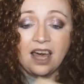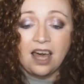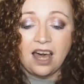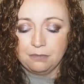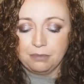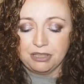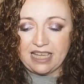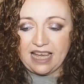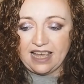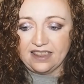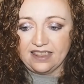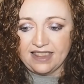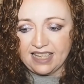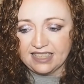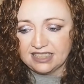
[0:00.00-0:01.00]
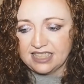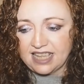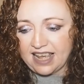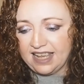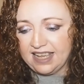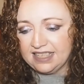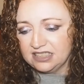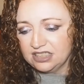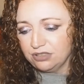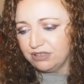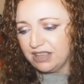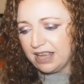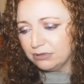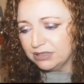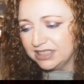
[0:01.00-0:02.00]
Uh, but yeah, that's that. So
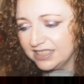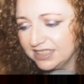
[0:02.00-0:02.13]
that was in